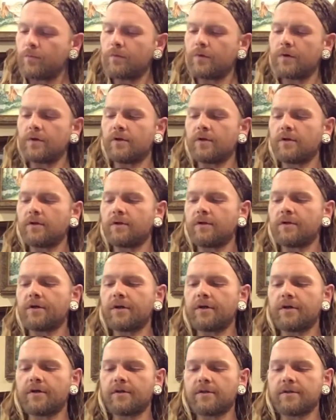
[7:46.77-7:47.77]
Put a little
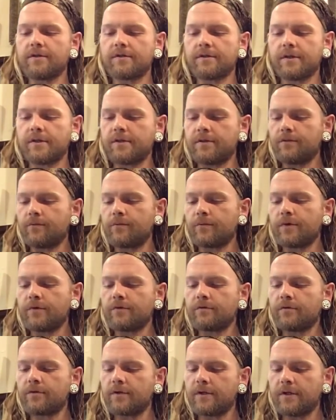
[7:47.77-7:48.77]
goodness in, but
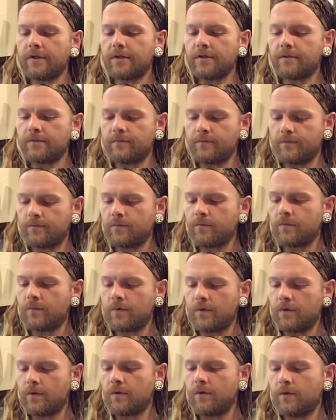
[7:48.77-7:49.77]
really,
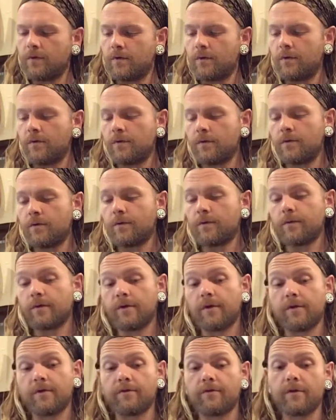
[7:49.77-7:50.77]

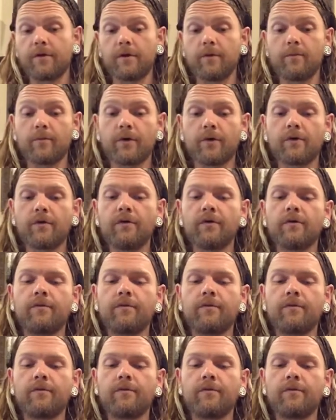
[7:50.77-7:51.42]
really both.